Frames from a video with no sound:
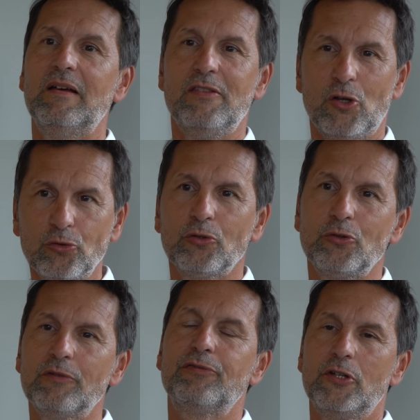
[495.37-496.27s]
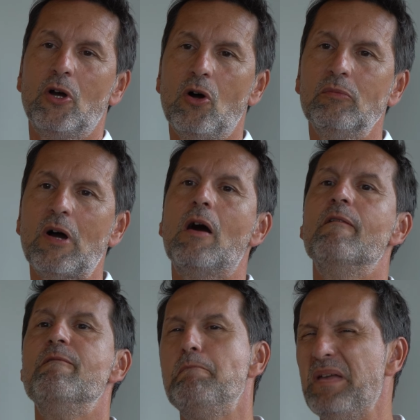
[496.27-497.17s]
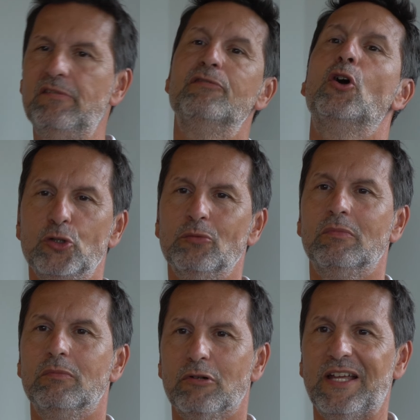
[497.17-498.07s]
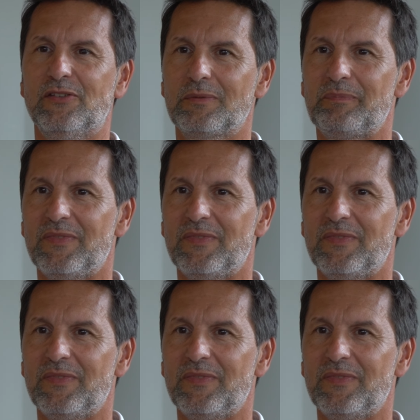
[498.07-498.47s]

Those who do it for your home are big volume brands.